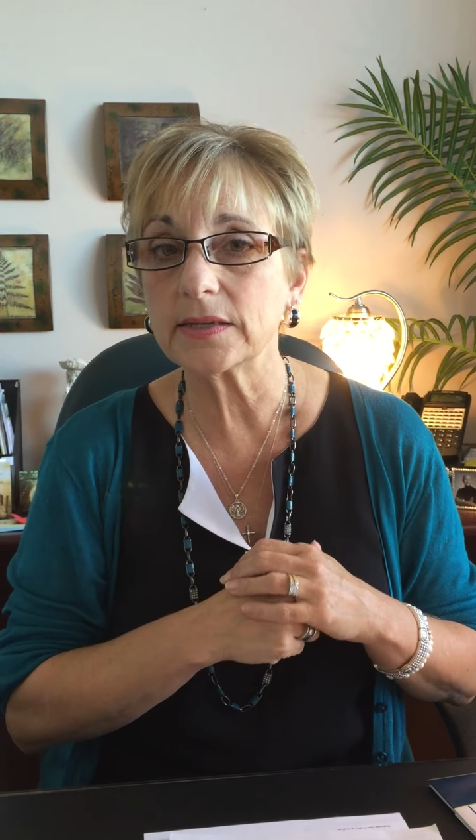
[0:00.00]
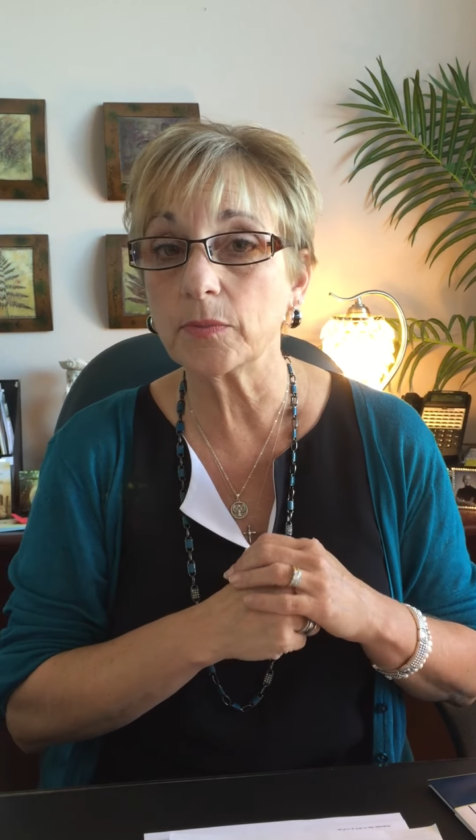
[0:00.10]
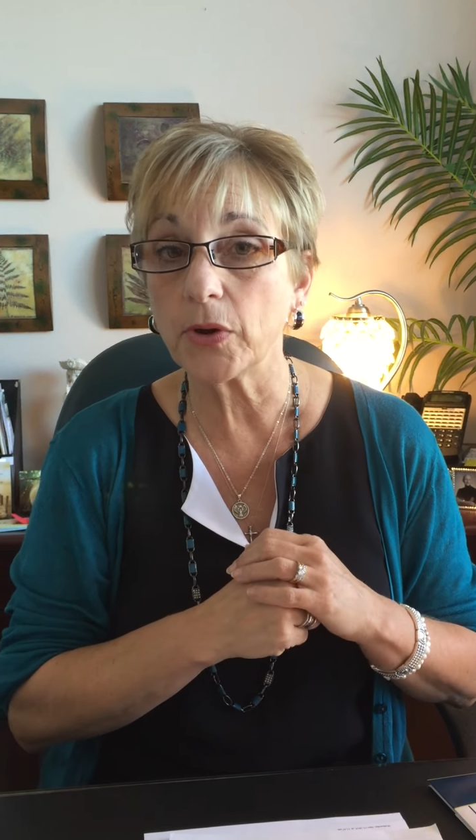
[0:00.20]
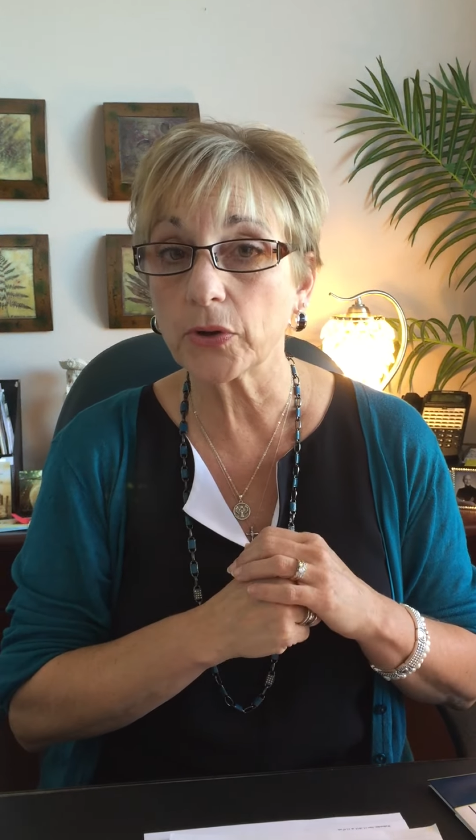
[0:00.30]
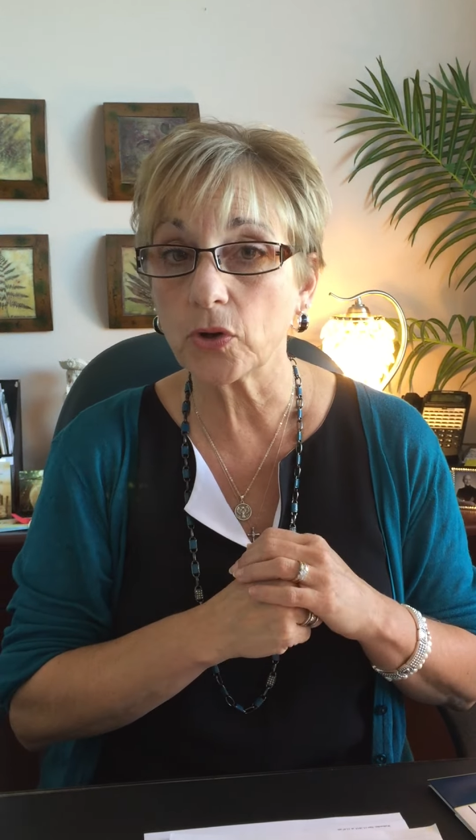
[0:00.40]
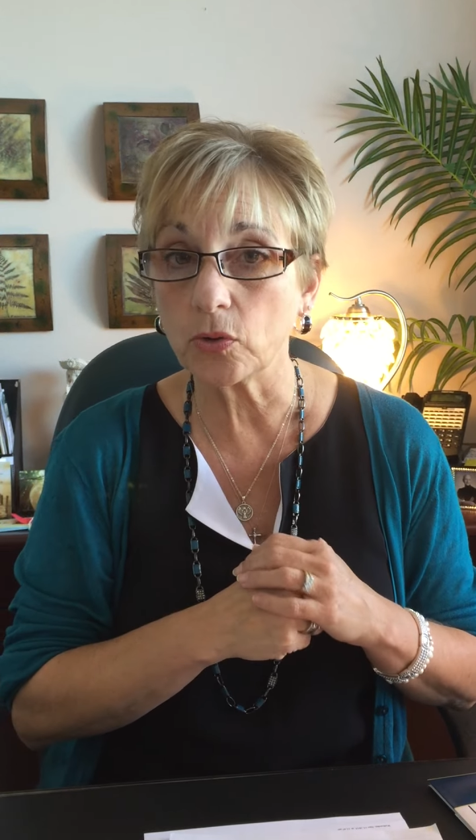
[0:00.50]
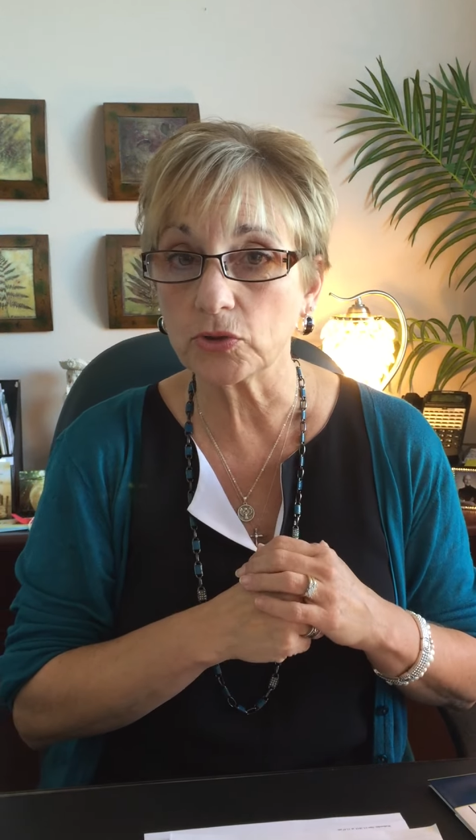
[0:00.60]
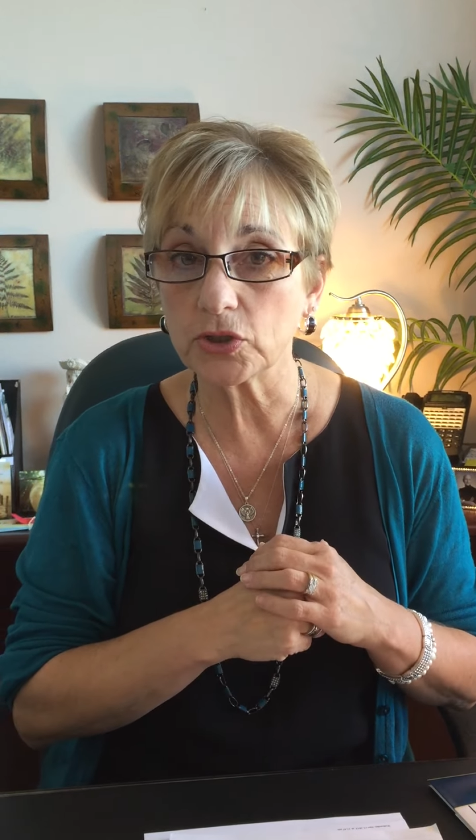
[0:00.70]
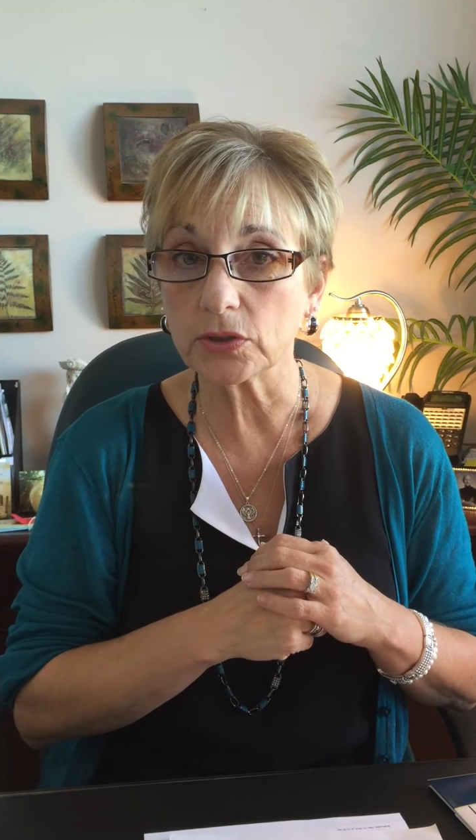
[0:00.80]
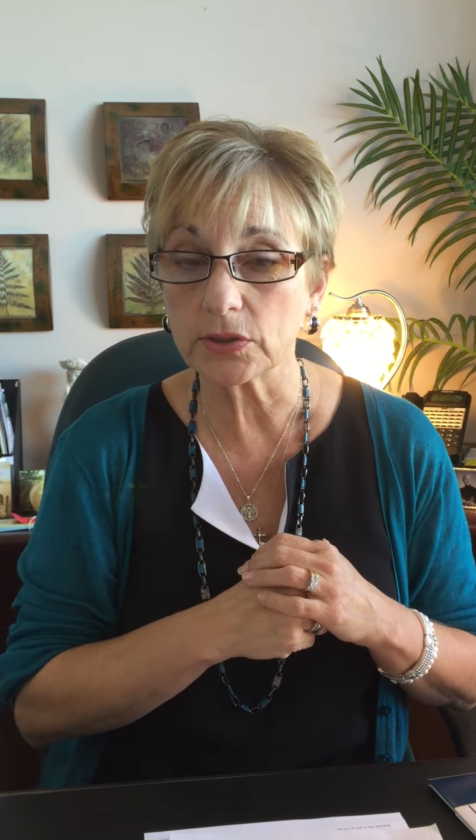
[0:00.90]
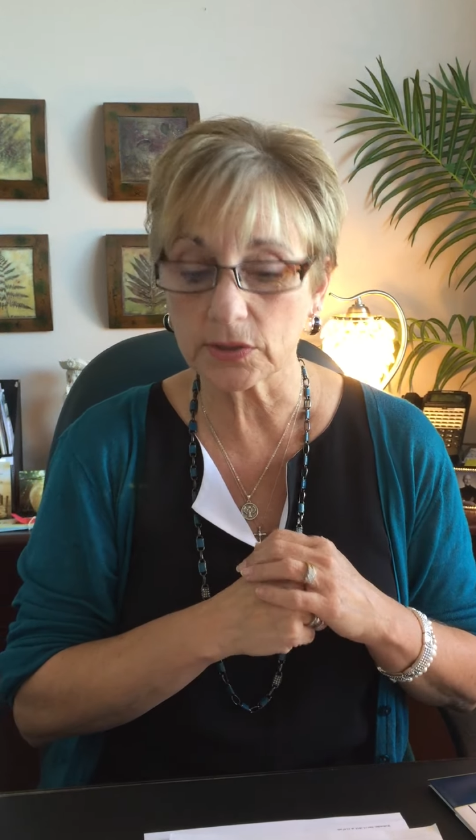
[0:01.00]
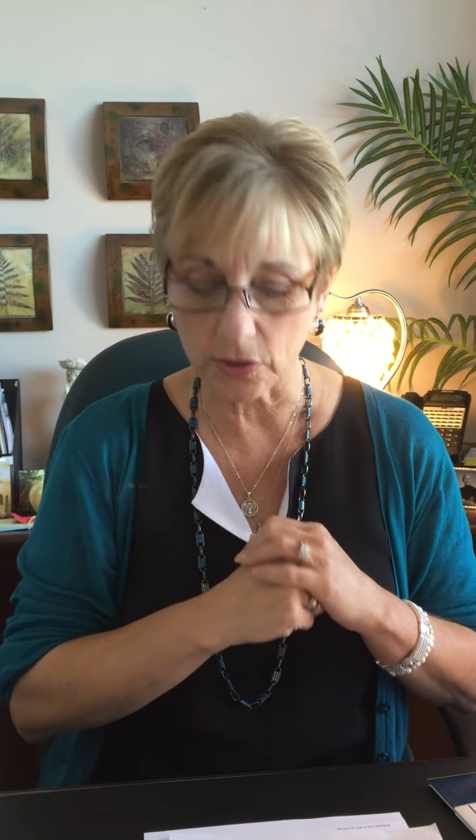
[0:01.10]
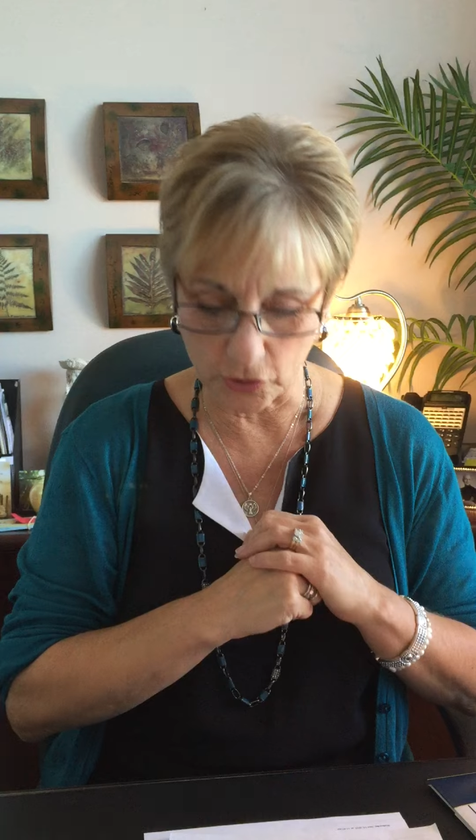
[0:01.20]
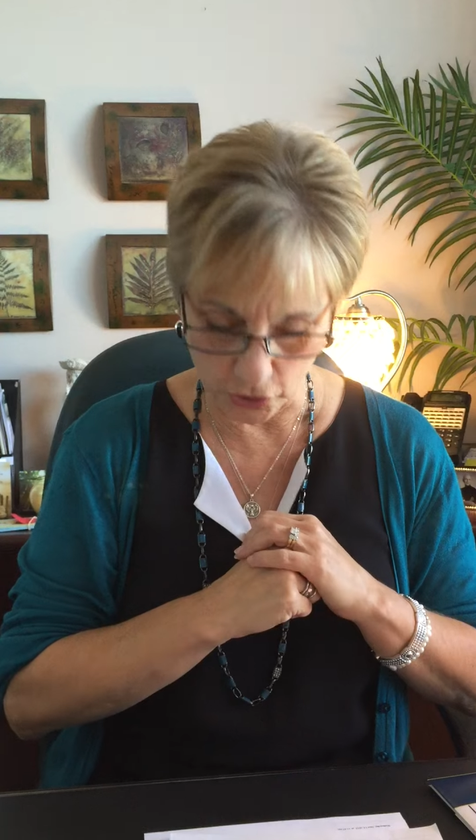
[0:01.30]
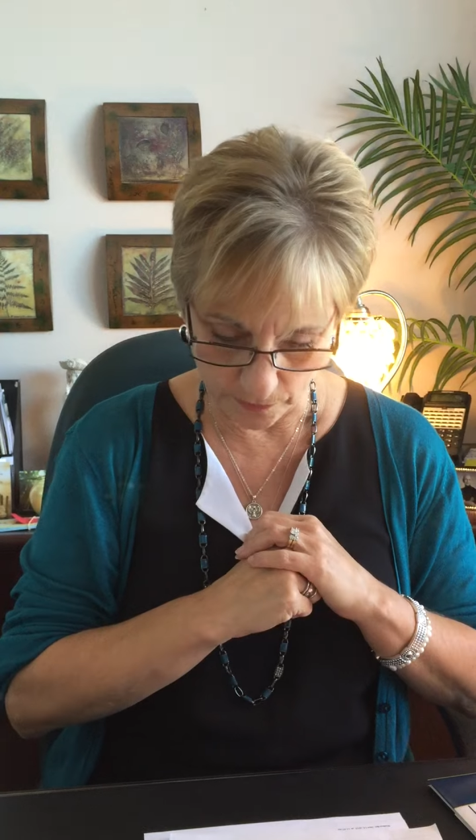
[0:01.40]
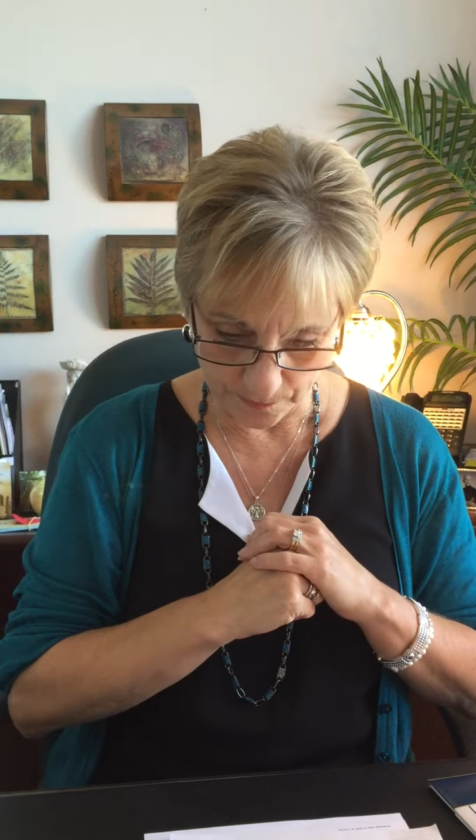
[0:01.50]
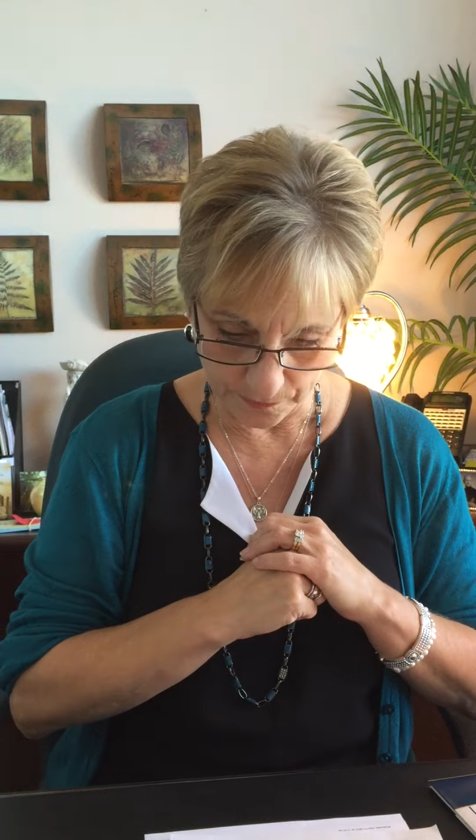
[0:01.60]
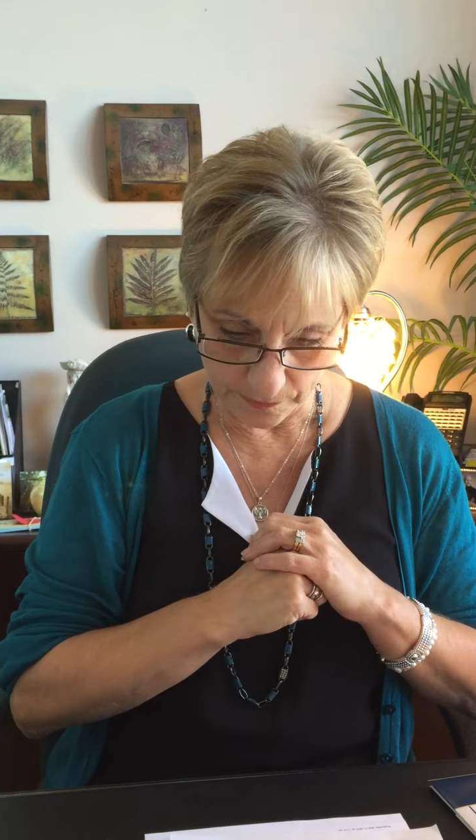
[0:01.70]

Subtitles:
the American Home Shield disclosure.